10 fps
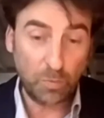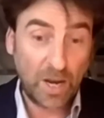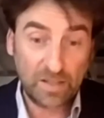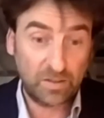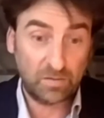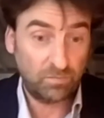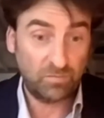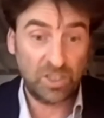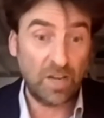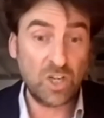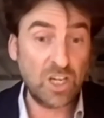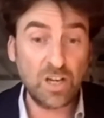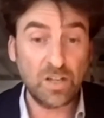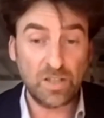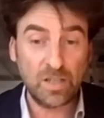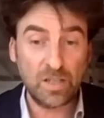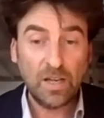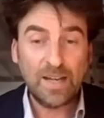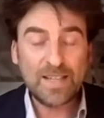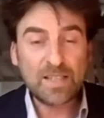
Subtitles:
the past 70 years. It